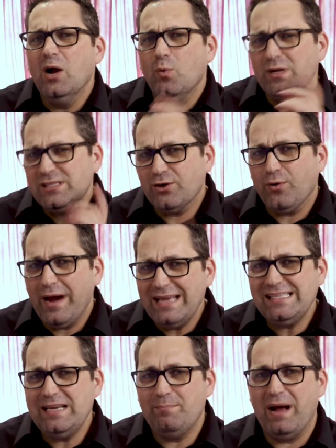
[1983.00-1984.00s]
What's
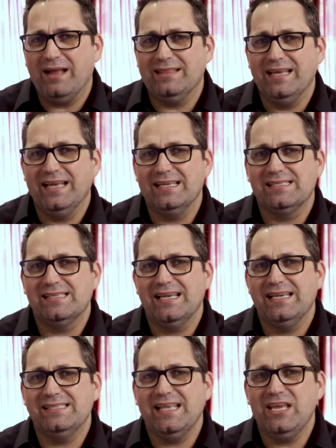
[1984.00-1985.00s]
crazy about this
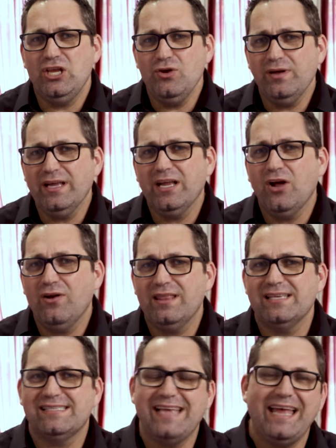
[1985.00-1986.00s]
is that you can go to
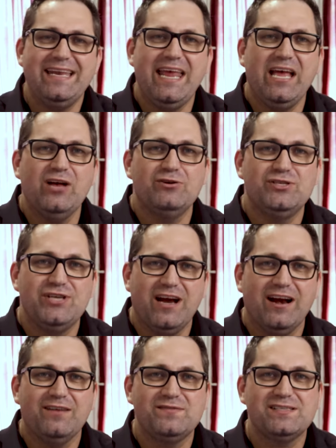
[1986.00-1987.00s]
the San Diego
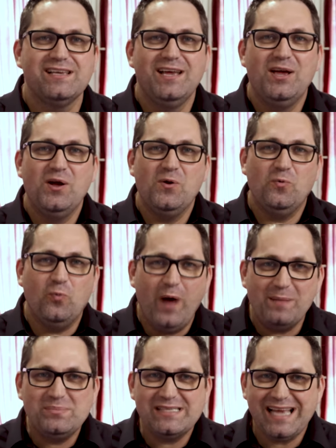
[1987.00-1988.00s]
Sheriff's
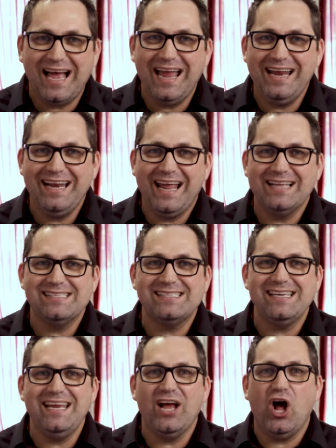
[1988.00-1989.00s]
website and
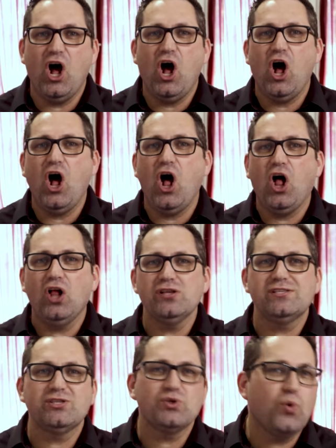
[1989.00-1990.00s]
see all
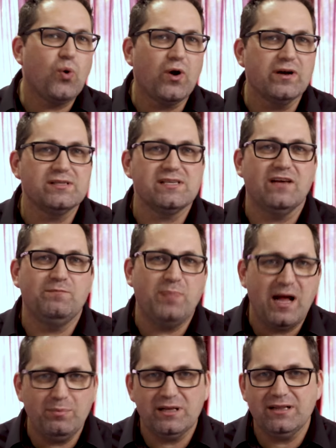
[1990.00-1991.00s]
sorts of
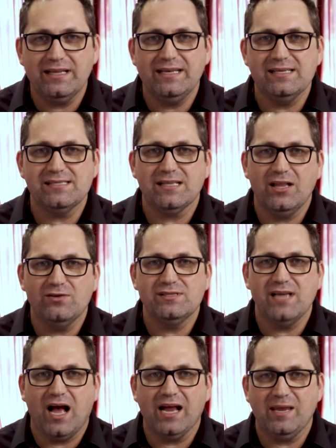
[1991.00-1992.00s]
publicly disclosed
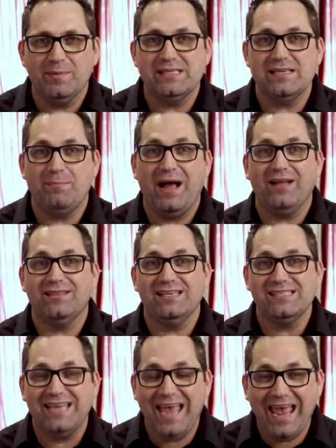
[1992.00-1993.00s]
documents about
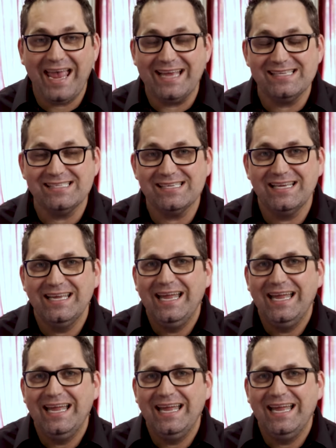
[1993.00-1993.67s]
this case,